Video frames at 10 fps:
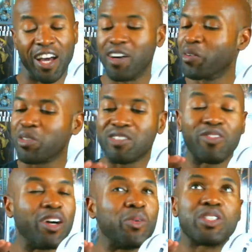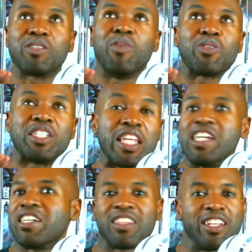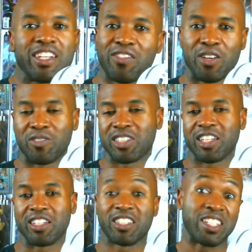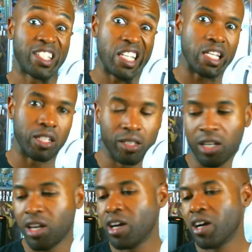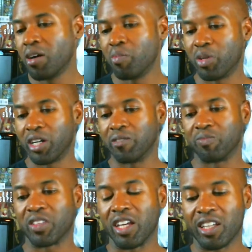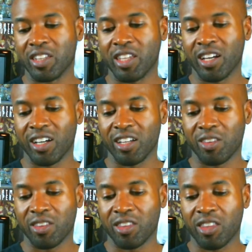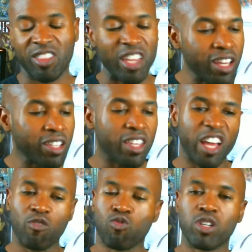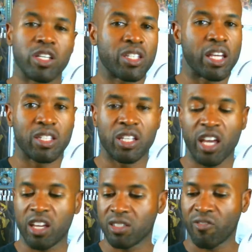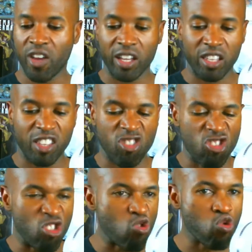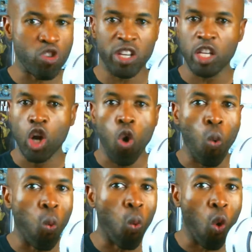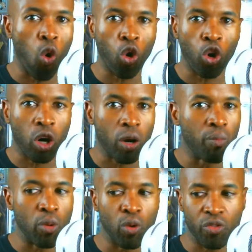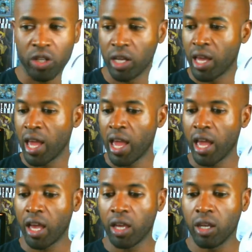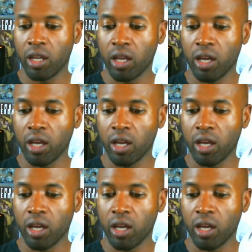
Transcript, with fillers: It was the most Negan thing I've ever seen since Negan. But the thing that really takes the cake is the fact that this is a gritty war movie, and